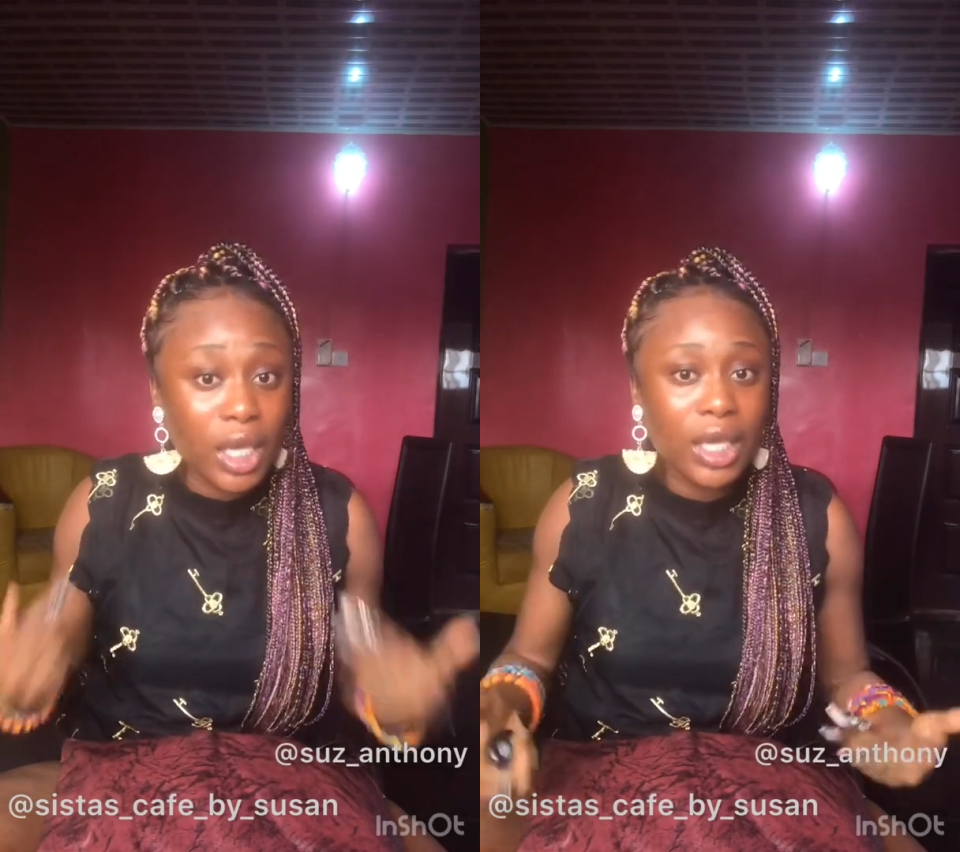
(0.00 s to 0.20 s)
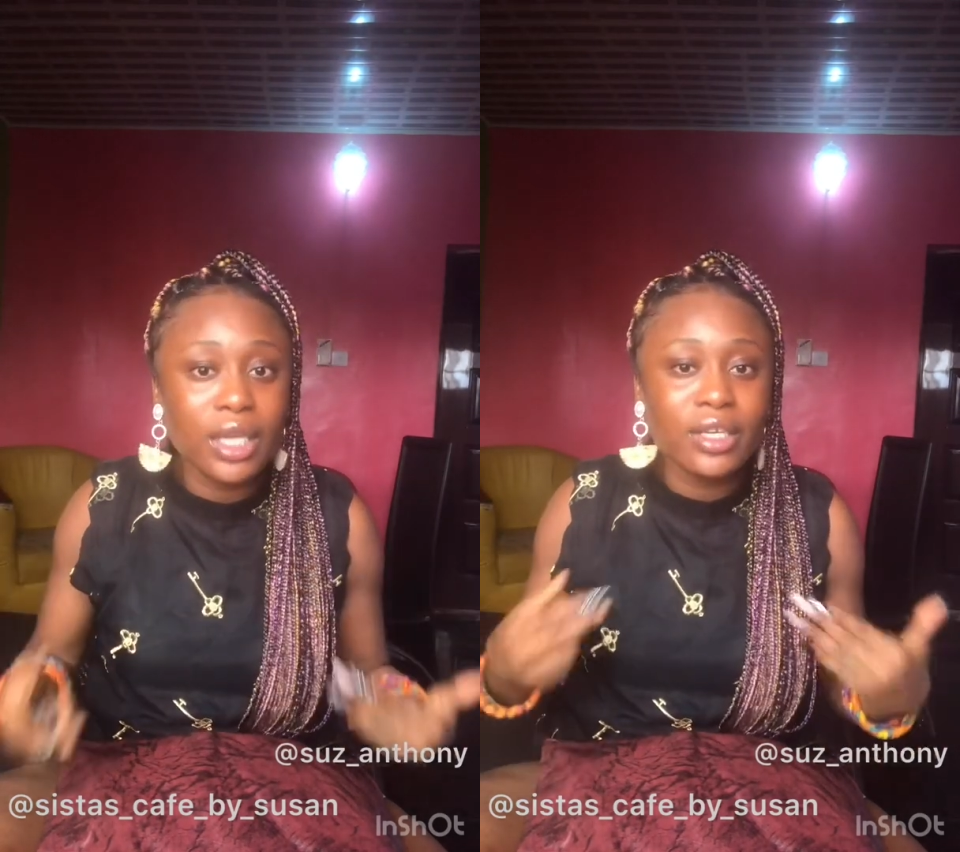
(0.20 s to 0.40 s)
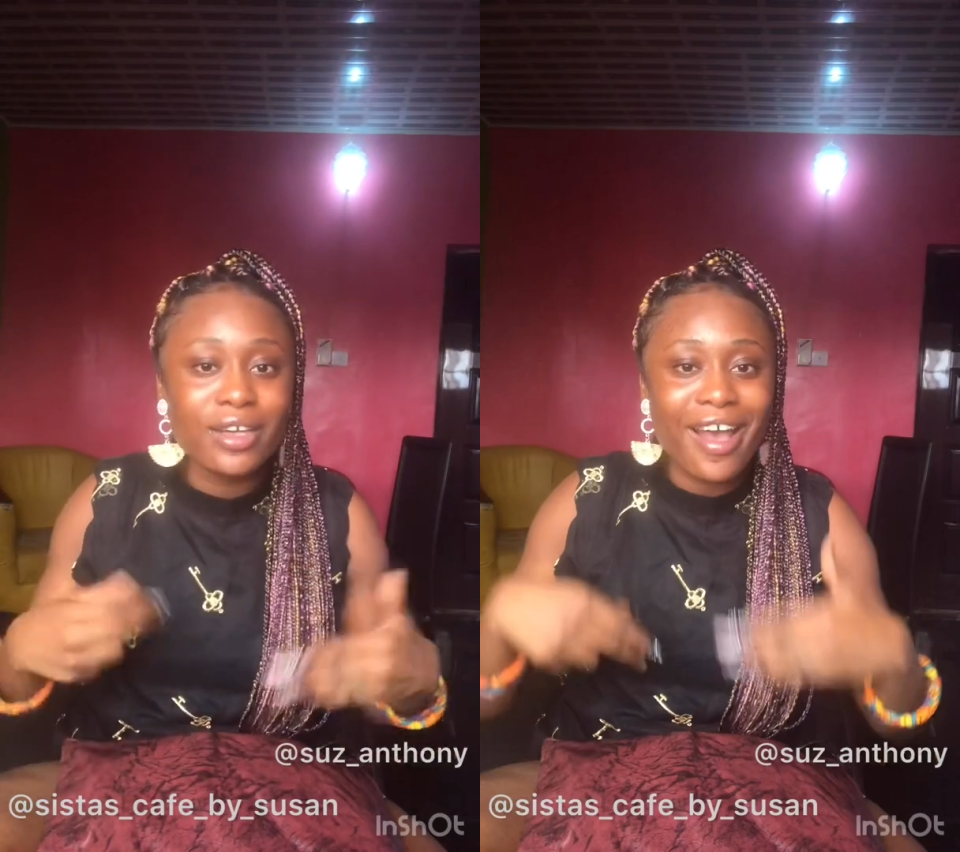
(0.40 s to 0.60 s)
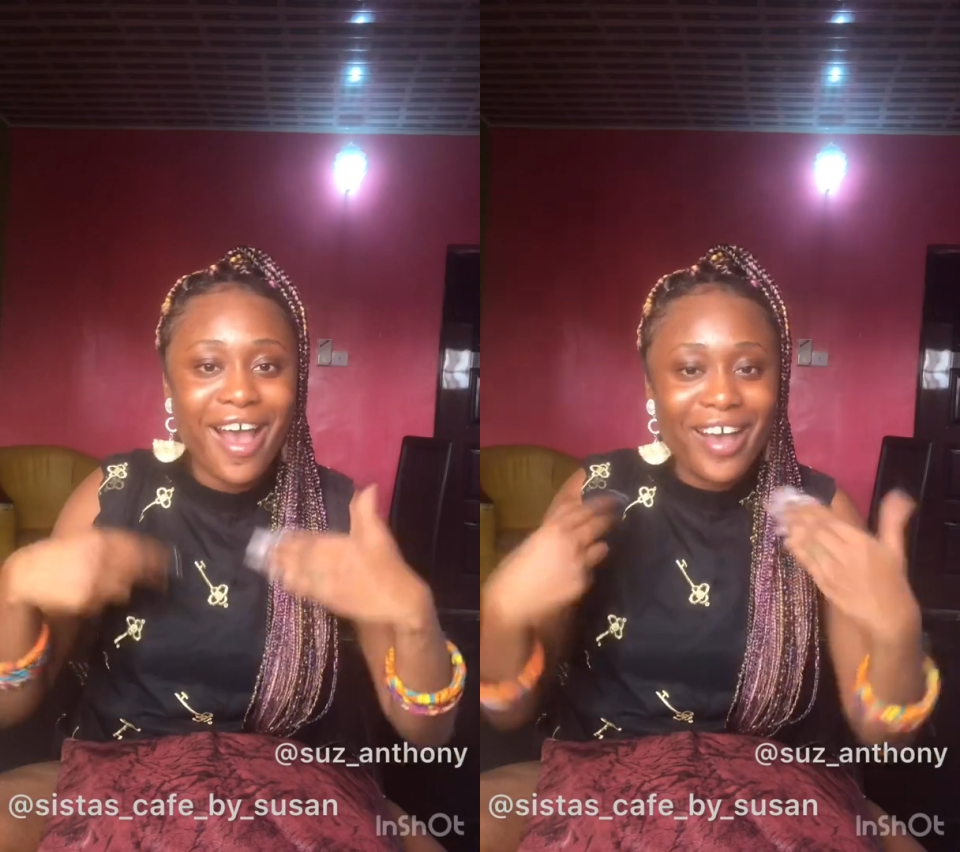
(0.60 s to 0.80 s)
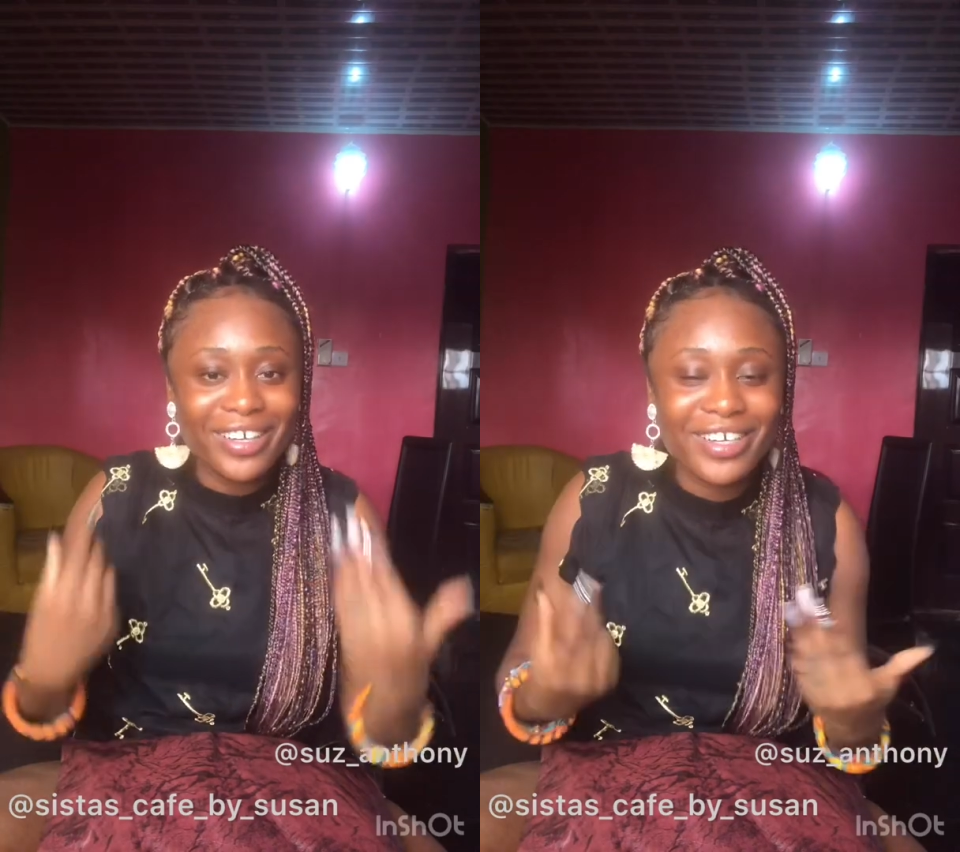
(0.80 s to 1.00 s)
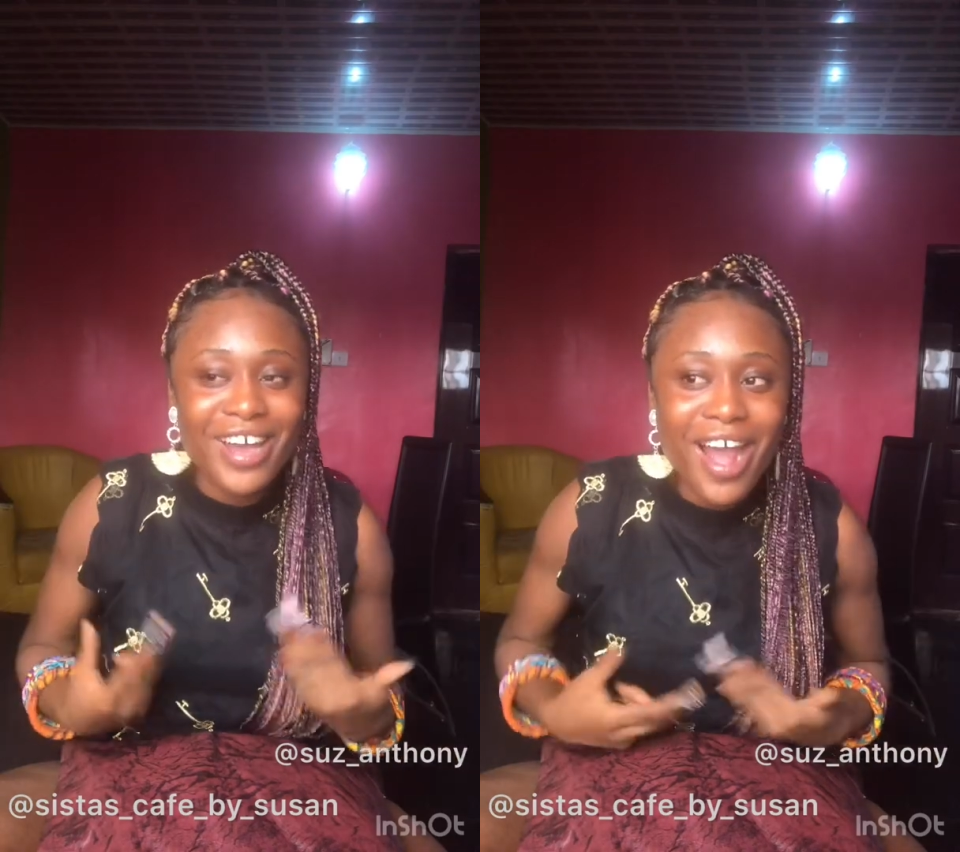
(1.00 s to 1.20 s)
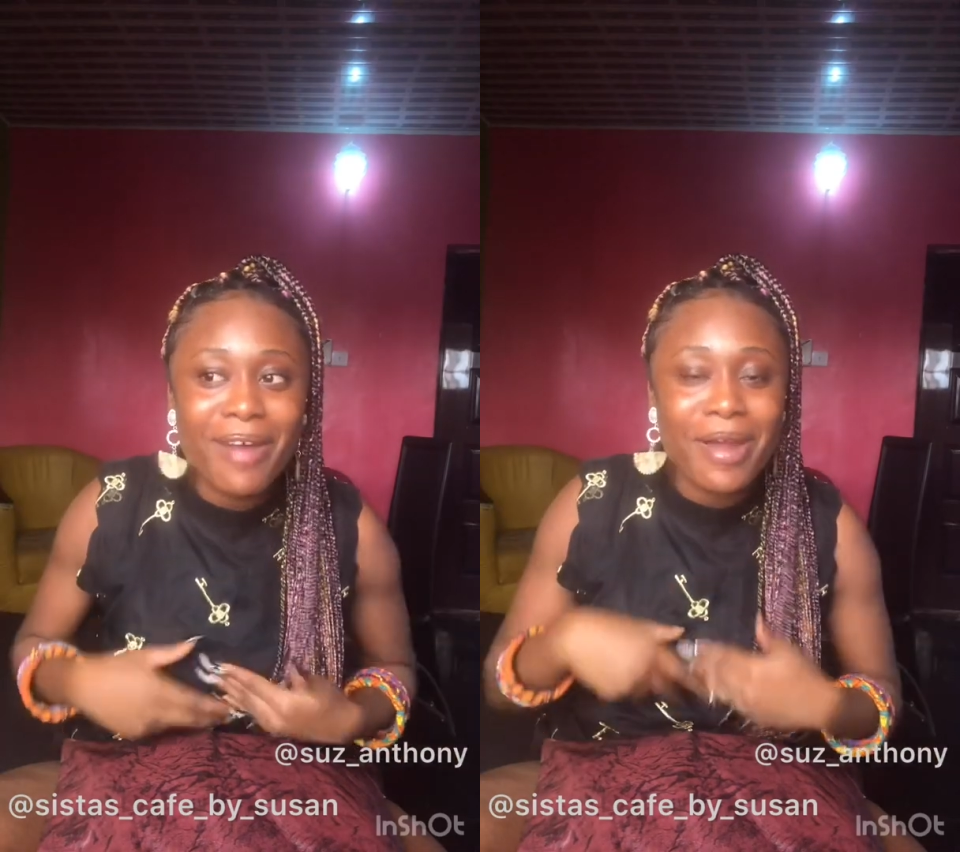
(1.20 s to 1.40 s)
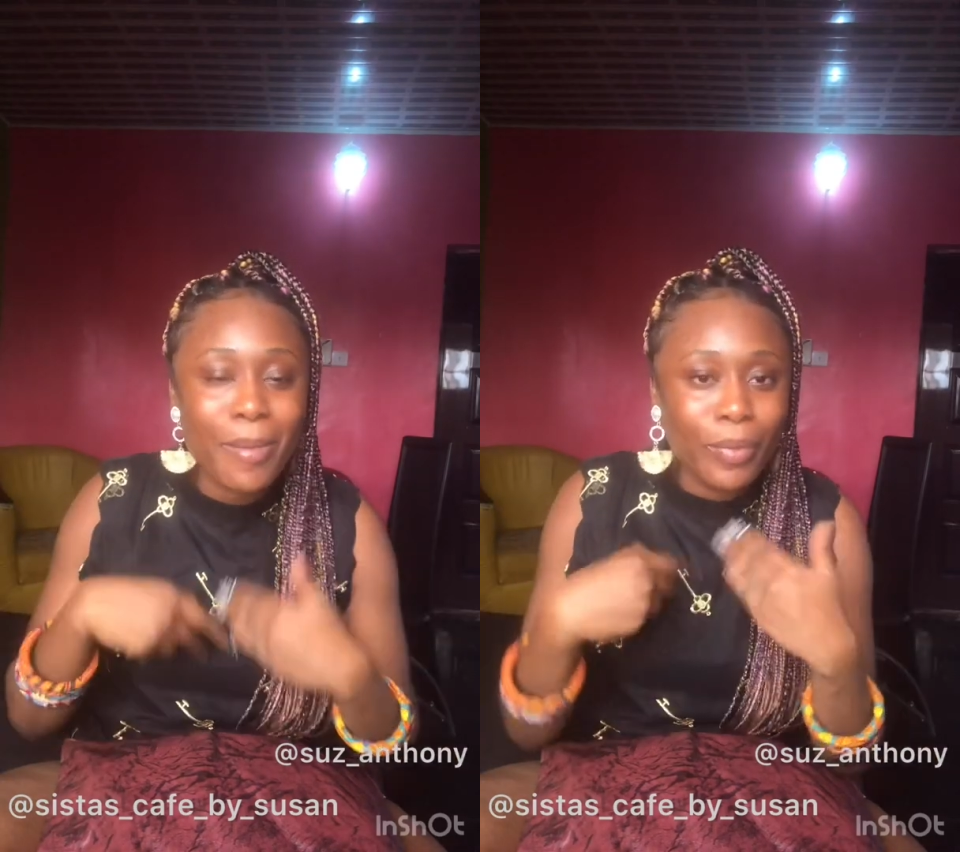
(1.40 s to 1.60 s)
in their
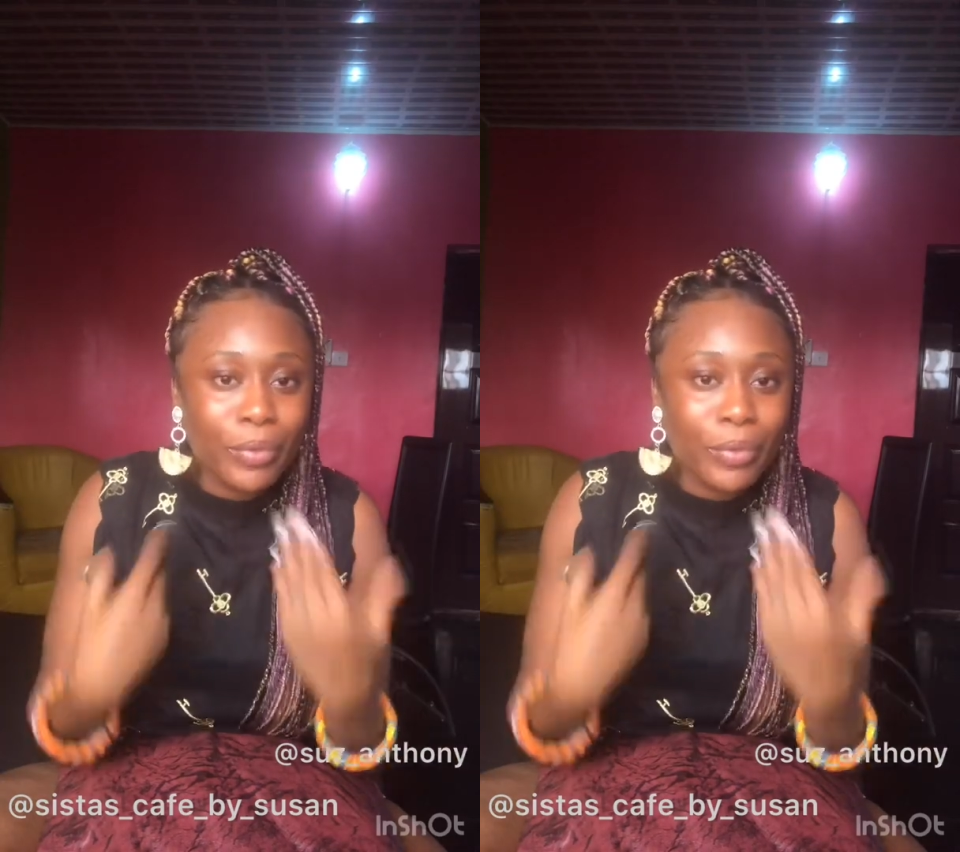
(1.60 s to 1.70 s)
Ankara